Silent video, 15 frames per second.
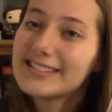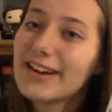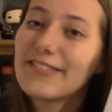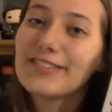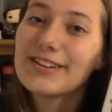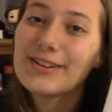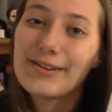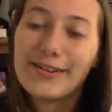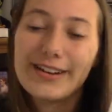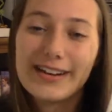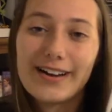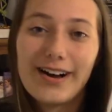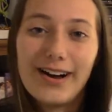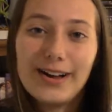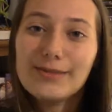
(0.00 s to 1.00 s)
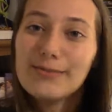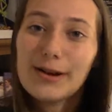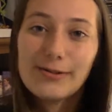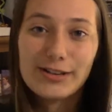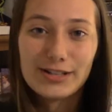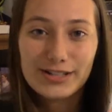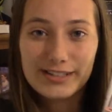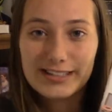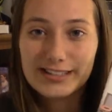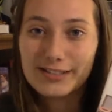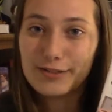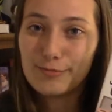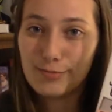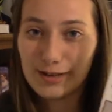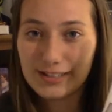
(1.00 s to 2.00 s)
definitely going on my wish list
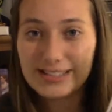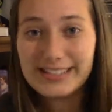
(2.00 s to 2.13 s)
of books